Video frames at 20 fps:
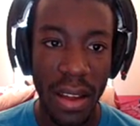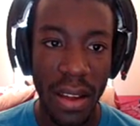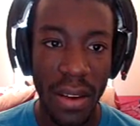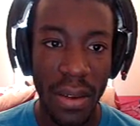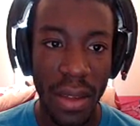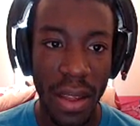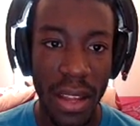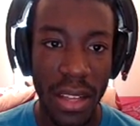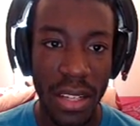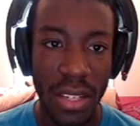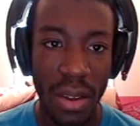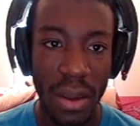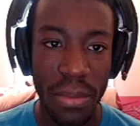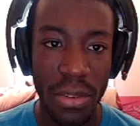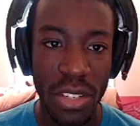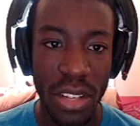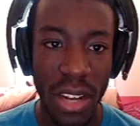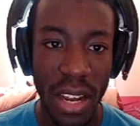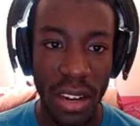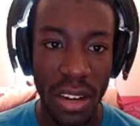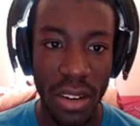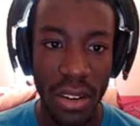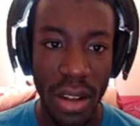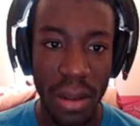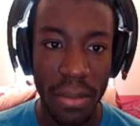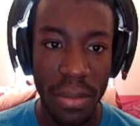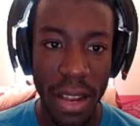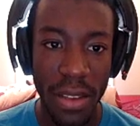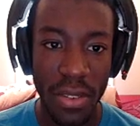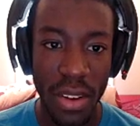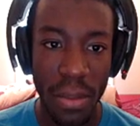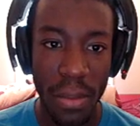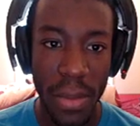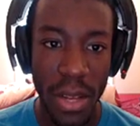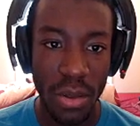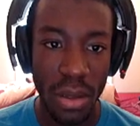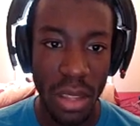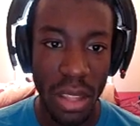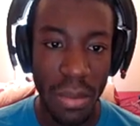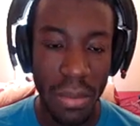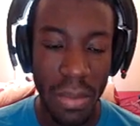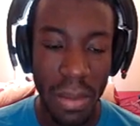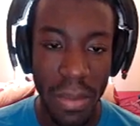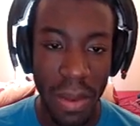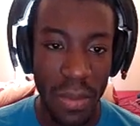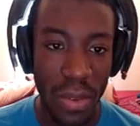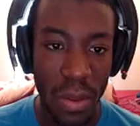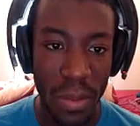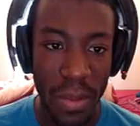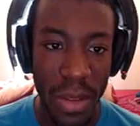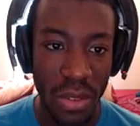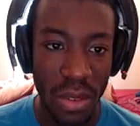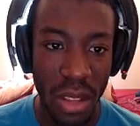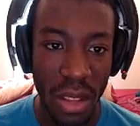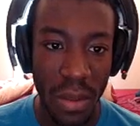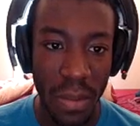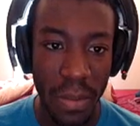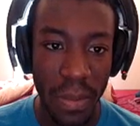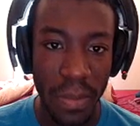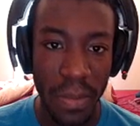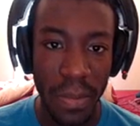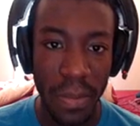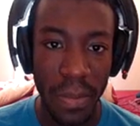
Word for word: Okay, so I'm just not gonna, I'm not even gonna mess with them. I'm not even gonna mess with them.